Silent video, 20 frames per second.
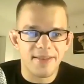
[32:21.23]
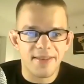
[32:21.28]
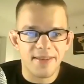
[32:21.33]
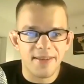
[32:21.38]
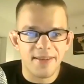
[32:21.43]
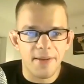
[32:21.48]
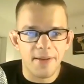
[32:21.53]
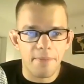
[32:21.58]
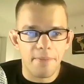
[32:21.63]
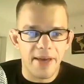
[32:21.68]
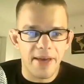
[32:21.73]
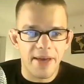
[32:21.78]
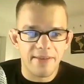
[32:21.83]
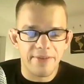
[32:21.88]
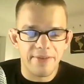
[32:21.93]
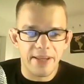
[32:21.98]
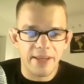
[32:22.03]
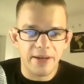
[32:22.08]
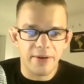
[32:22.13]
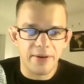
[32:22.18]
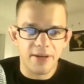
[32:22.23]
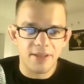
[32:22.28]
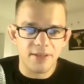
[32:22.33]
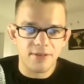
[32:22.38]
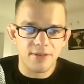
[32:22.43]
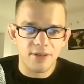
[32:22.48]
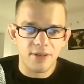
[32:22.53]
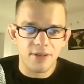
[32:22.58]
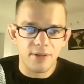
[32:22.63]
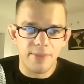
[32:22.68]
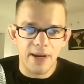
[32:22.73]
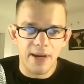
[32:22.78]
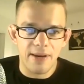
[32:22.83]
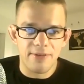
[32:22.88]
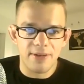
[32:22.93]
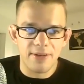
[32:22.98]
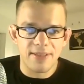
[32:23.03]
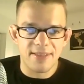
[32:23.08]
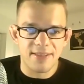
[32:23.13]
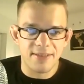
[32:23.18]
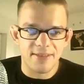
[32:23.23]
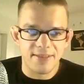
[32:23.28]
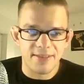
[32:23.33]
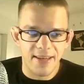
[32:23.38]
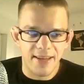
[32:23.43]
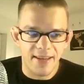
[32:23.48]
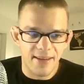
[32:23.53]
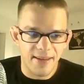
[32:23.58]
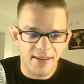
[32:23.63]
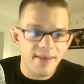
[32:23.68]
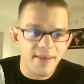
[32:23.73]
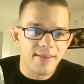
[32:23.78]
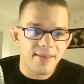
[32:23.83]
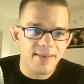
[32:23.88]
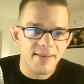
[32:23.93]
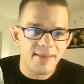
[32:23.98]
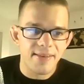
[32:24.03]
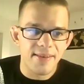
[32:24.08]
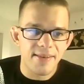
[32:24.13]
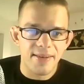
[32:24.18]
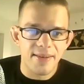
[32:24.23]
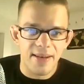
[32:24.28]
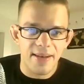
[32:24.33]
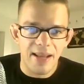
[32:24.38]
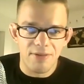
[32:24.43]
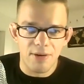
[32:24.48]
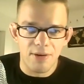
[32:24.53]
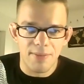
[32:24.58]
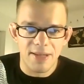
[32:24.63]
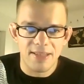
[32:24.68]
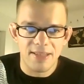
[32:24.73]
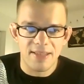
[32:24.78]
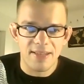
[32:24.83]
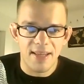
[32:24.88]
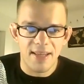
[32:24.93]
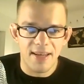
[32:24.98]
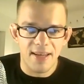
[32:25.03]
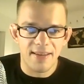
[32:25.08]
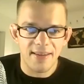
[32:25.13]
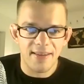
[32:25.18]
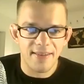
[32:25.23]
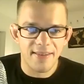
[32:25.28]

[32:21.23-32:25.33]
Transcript: make a video on YouTube every single day, never miss a day.